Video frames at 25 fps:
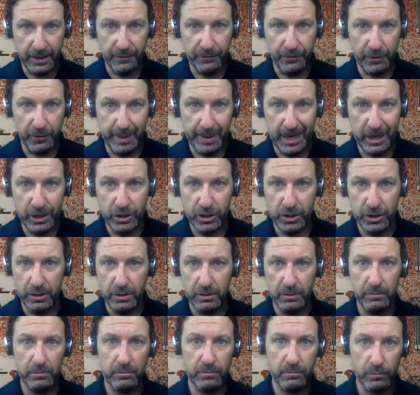
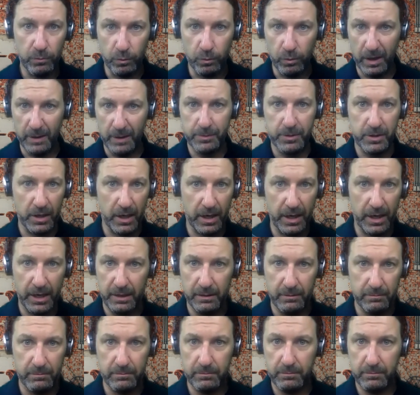information,
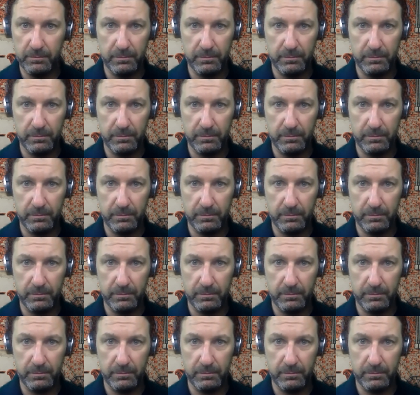website,